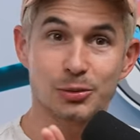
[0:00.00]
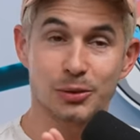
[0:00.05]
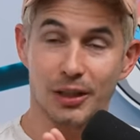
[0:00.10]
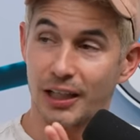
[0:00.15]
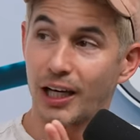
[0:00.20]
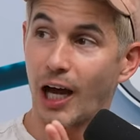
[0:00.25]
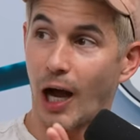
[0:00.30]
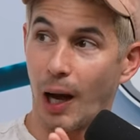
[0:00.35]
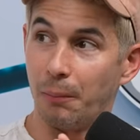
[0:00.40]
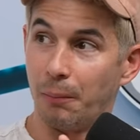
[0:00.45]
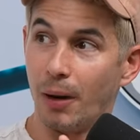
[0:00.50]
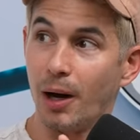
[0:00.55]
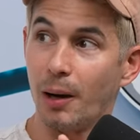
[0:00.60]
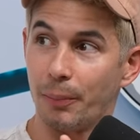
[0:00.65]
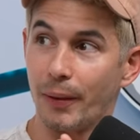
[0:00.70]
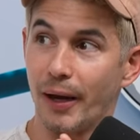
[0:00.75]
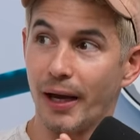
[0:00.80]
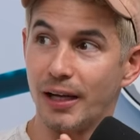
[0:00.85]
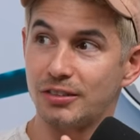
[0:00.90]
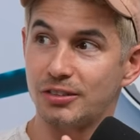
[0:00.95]
what they come up
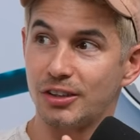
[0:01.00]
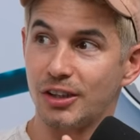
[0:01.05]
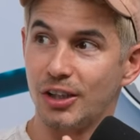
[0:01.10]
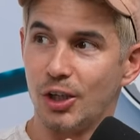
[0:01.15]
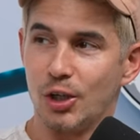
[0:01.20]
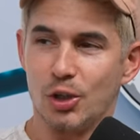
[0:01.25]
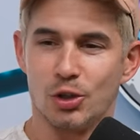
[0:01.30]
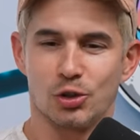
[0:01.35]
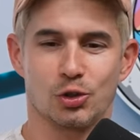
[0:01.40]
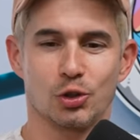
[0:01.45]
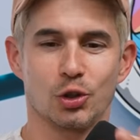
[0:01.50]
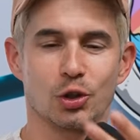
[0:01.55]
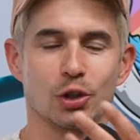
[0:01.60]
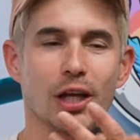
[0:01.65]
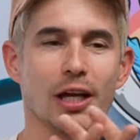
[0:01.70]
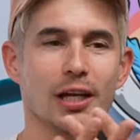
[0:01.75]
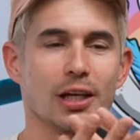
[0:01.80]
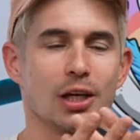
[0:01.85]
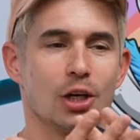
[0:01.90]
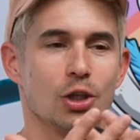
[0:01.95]
as. So you're
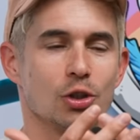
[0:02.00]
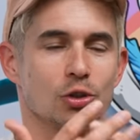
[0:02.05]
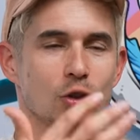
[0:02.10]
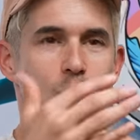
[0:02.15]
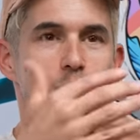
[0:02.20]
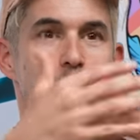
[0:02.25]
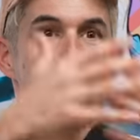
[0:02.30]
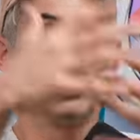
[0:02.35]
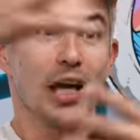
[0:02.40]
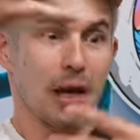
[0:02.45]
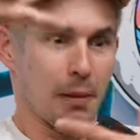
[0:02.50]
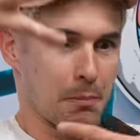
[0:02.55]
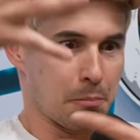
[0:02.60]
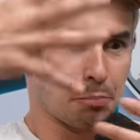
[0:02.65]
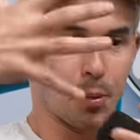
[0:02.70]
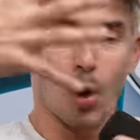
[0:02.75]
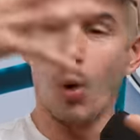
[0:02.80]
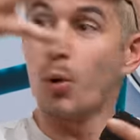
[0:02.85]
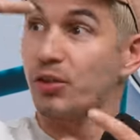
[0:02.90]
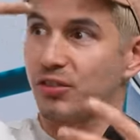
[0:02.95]
like, so you get
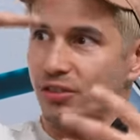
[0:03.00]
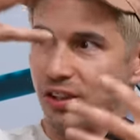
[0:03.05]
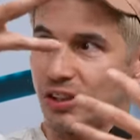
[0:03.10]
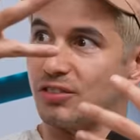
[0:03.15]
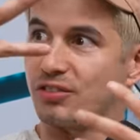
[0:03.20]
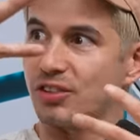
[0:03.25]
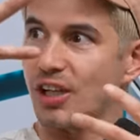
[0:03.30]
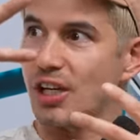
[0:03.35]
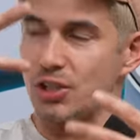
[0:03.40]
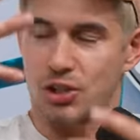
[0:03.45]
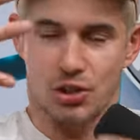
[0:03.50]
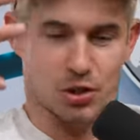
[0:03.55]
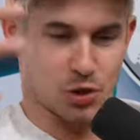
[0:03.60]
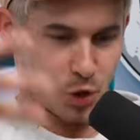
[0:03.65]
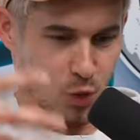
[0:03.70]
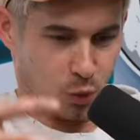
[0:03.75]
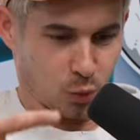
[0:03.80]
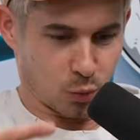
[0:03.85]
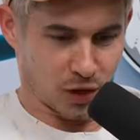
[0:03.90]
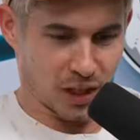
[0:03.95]
both sensations. So
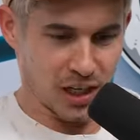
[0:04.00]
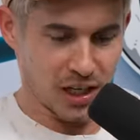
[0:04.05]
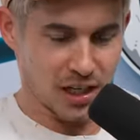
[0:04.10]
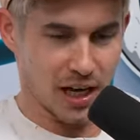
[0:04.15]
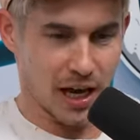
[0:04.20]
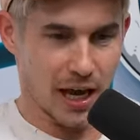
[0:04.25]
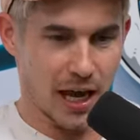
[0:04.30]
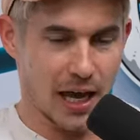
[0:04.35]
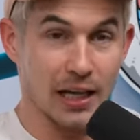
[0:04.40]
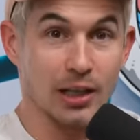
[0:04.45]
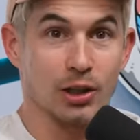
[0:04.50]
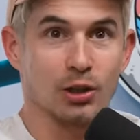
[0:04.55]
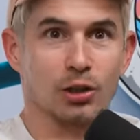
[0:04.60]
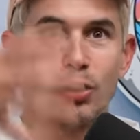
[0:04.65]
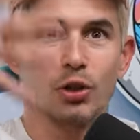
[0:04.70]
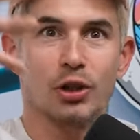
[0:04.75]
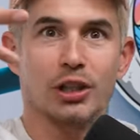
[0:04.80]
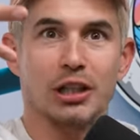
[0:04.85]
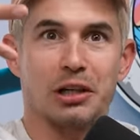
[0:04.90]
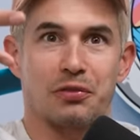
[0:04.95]
you're getting head and you're
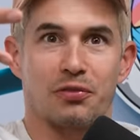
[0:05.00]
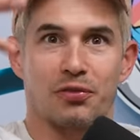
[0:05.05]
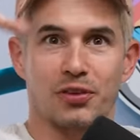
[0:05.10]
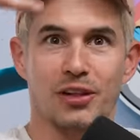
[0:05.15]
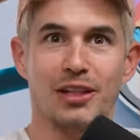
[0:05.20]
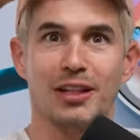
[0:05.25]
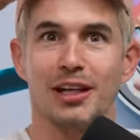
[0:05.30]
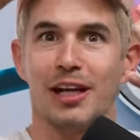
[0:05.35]
looking at feet,